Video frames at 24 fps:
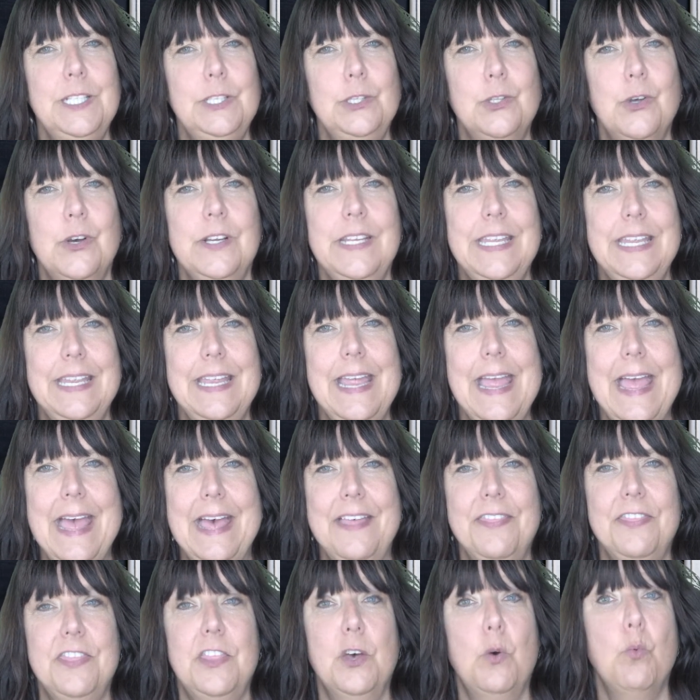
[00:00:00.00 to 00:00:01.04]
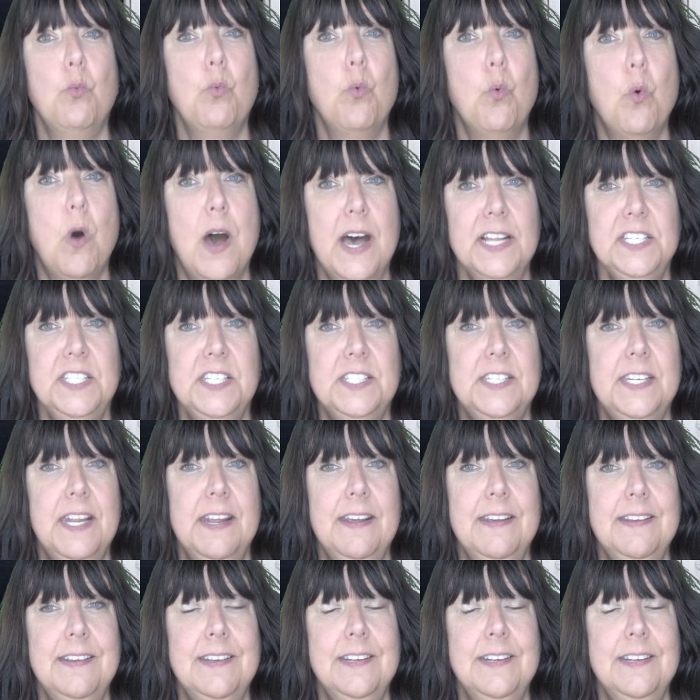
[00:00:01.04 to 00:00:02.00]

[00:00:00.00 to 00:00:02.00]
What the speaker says: looking at the what,